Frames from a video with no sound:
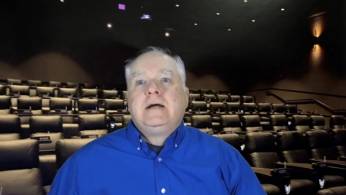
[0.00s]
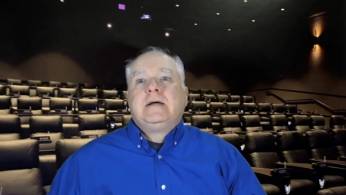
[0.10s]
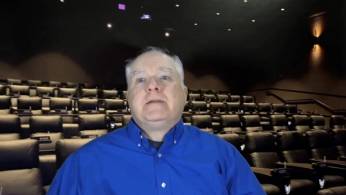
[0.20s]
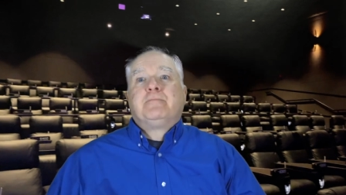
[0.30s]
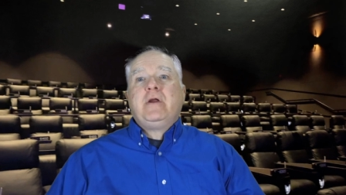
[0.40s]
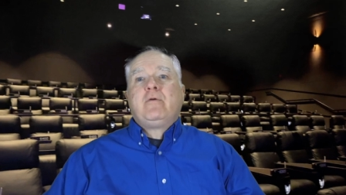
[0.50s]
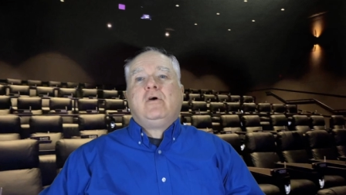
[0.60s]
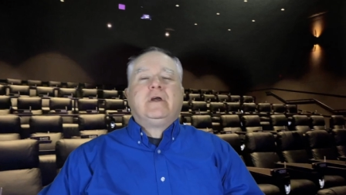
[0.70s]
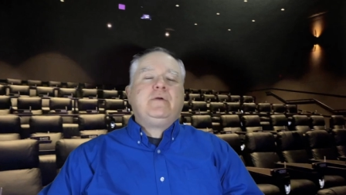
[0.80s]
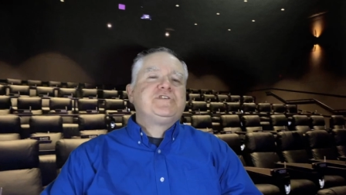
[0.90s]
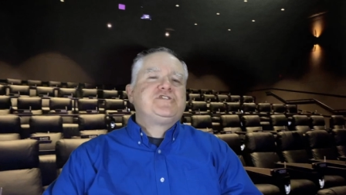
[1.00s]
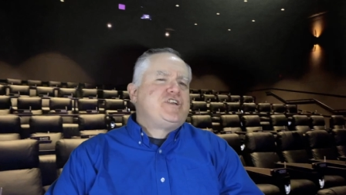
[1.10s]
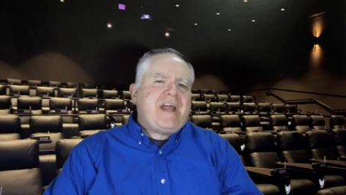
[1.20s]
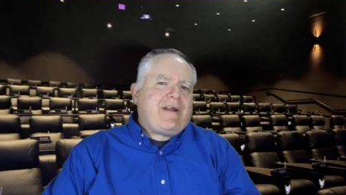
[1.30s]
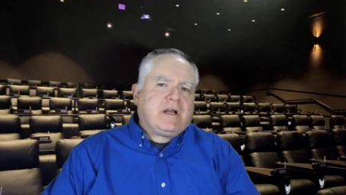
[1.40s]
The pre-roll, it was
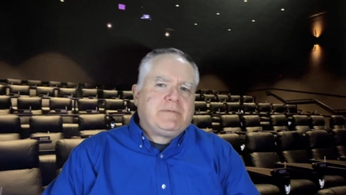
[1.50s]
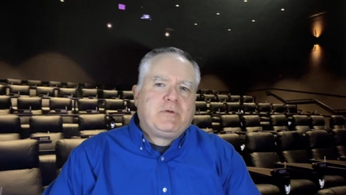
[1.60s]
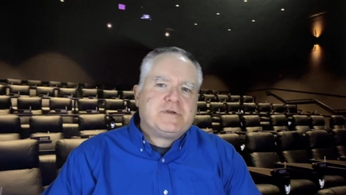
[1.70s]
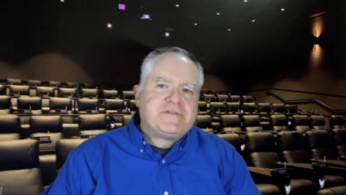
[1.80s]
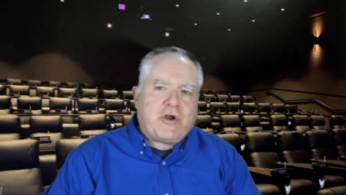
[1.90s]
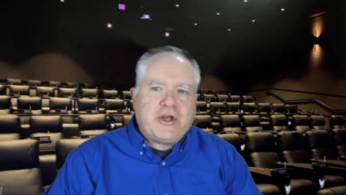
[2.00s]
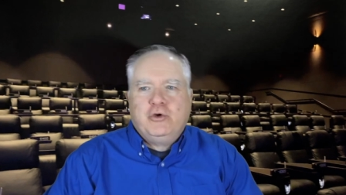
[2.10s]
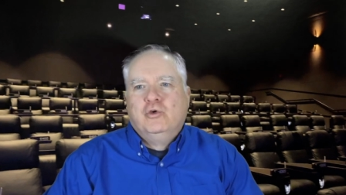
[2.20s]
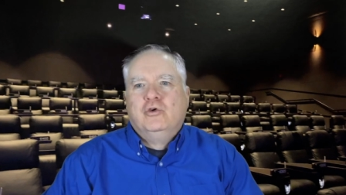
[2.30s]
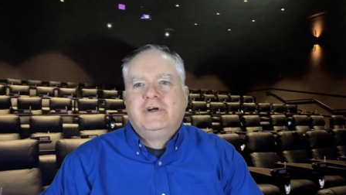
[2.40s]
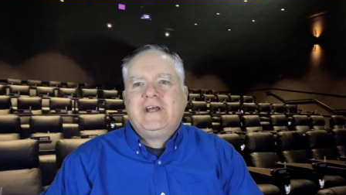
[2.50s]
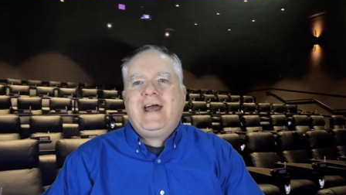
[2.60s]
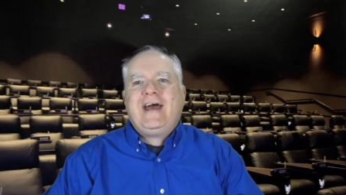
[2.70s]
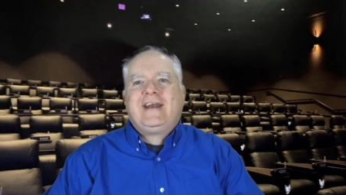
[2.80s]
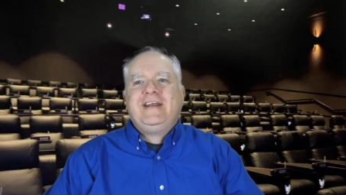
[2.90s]
generic, but it was very cool. It
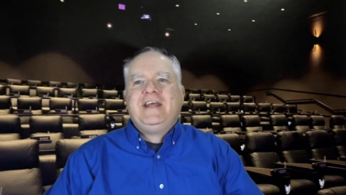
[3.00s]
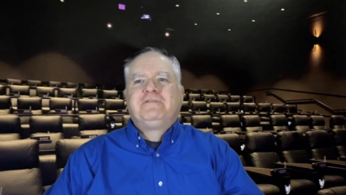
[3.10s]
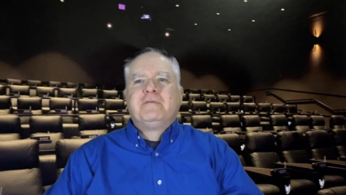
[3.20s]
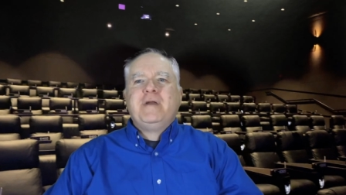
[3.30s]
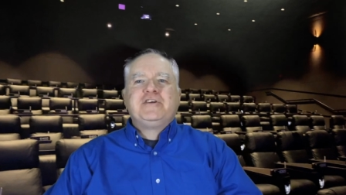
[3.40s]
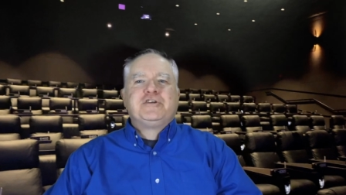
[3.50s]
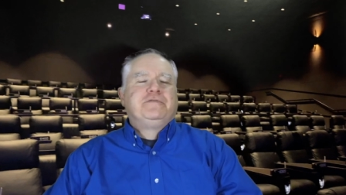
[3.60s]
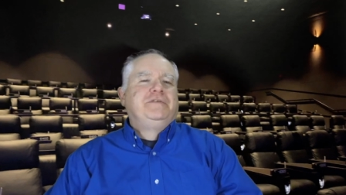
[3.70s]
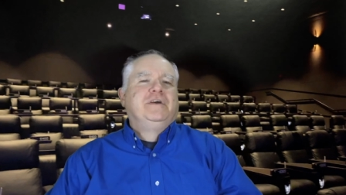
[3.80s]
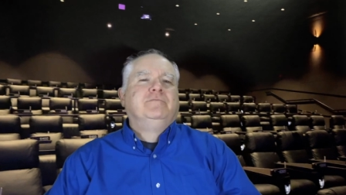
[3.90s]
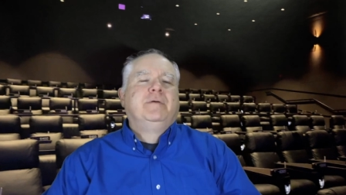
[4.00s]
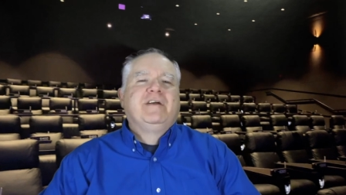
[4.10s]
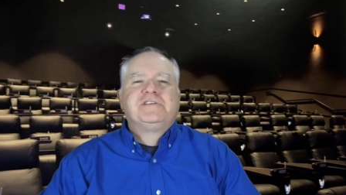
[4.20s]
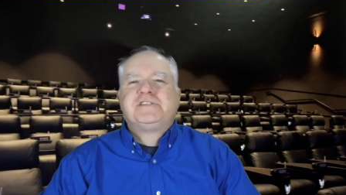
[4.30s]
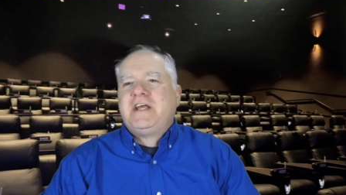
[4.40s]
had an information film
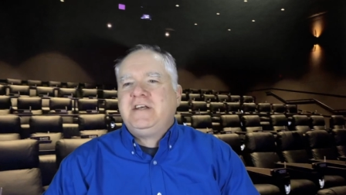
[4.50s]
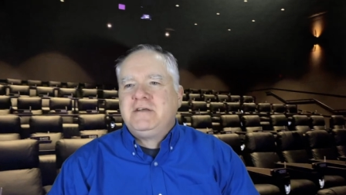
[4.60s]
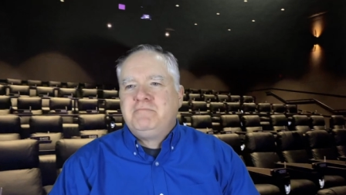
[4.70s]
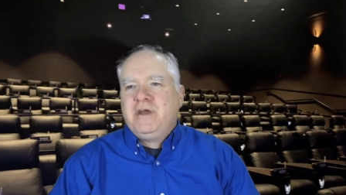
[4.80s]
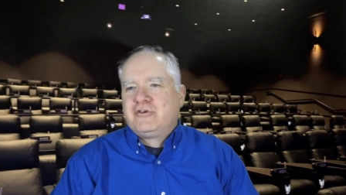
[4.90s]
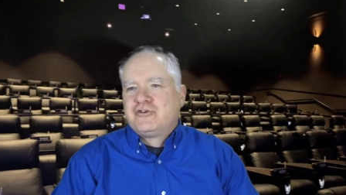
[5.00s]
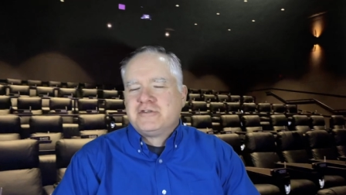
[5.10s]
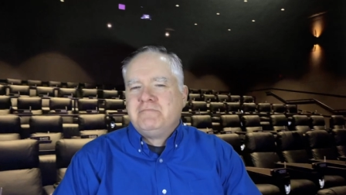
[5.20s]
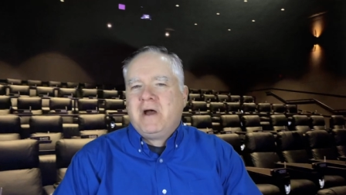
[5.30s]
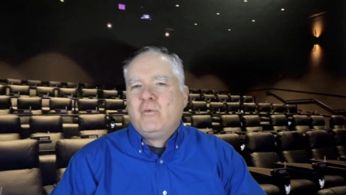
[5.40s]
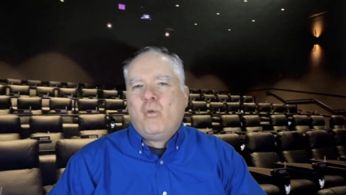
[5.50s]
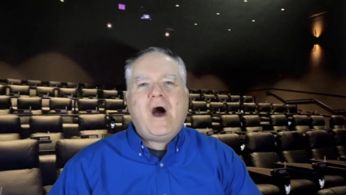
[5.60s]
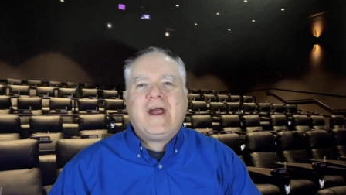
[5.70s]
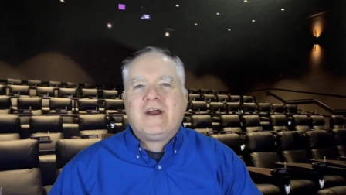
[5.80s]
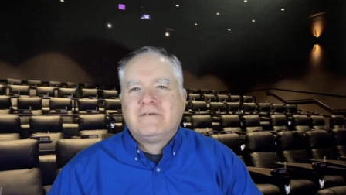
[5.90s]
about sending pictures by
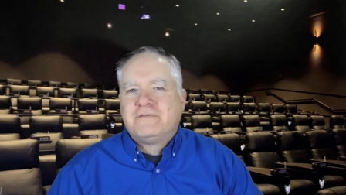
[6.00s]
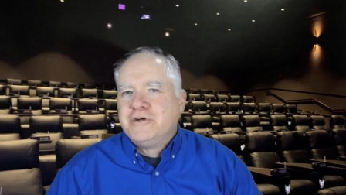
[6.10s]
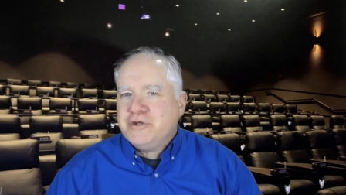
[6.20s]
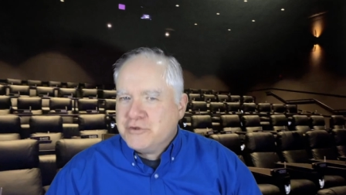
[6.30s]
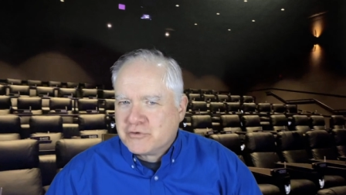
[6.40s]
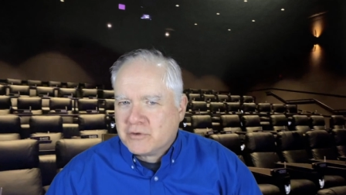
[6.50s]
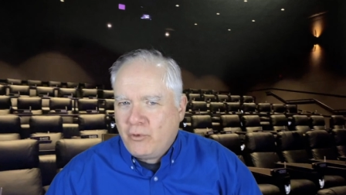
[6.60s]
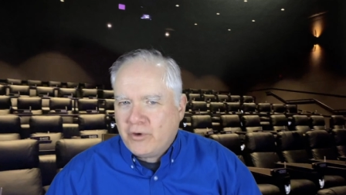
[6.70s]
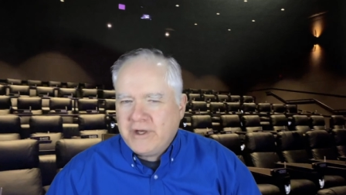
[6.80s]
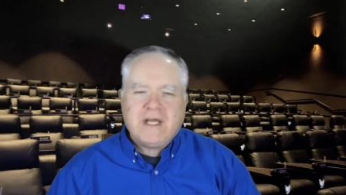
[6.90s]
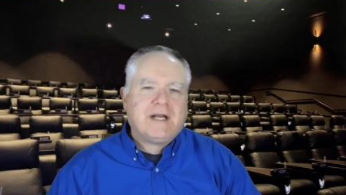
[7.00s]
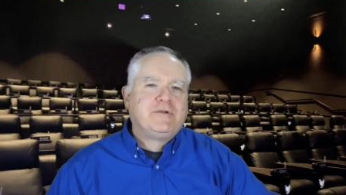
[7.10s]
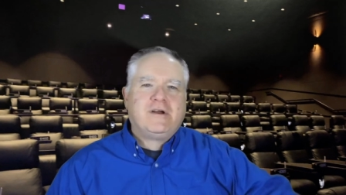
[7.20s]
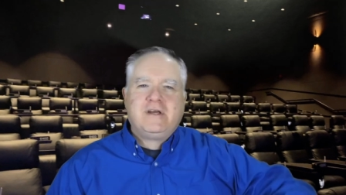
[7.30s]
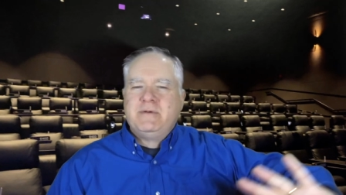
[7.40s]
wire for news reporting, and I'm
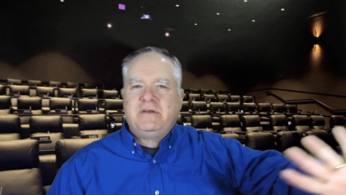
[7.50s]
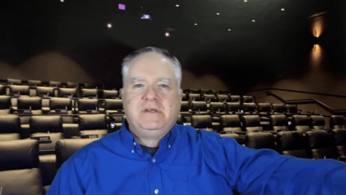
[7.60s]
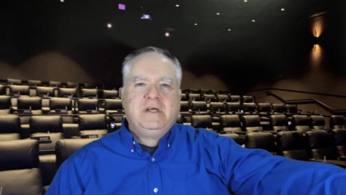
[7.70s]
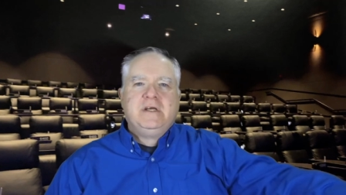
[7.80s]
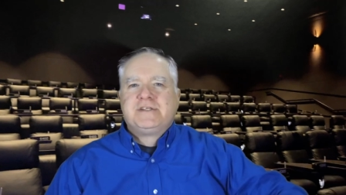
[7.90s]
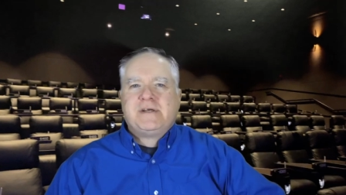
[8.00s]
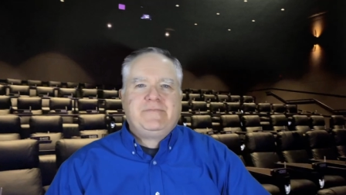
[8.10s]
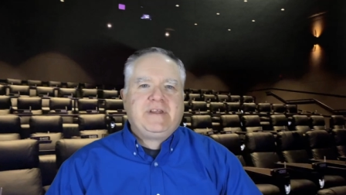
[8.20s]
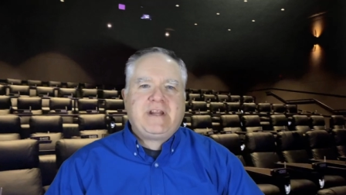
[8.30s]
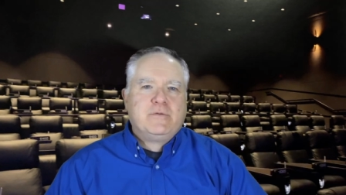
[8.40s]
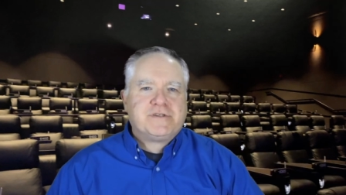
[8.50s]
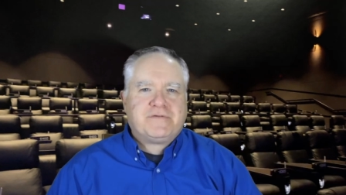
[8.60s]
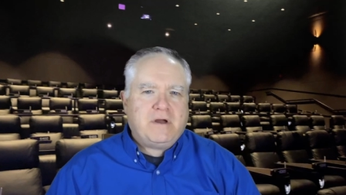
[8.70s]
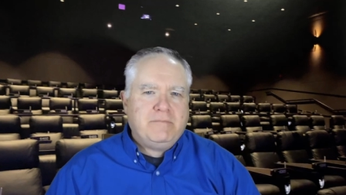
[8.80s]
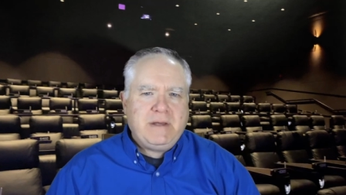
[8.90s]
talking about something that was
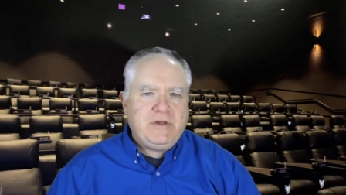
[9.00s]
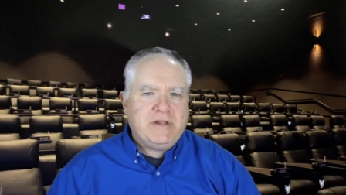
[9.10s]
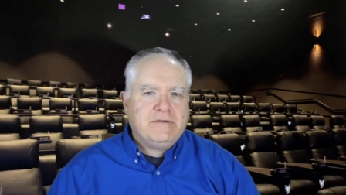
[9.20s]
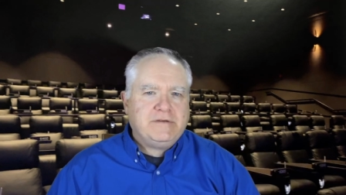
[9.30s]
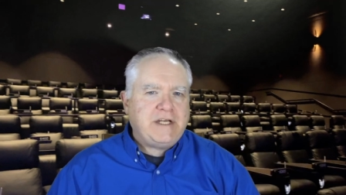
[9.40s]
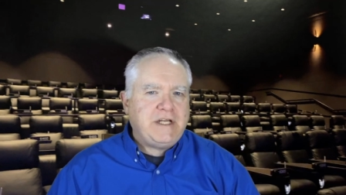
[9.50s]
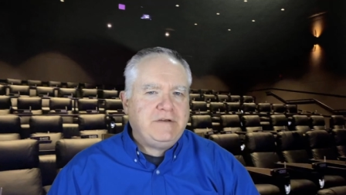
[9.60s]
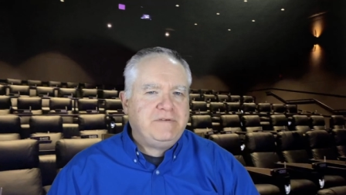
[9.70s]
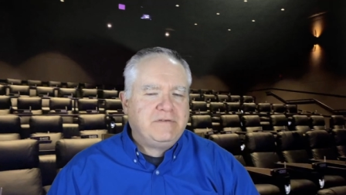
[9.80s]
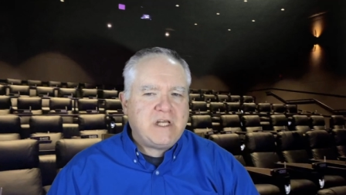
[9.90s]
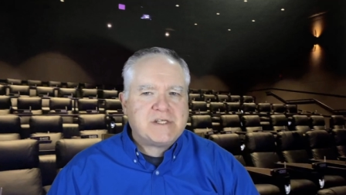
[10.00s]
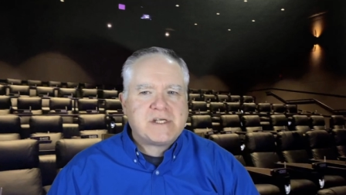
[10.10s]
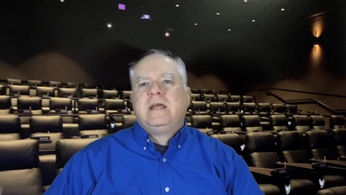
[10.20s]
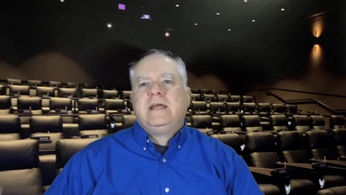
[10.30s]
from maybe the 1950s.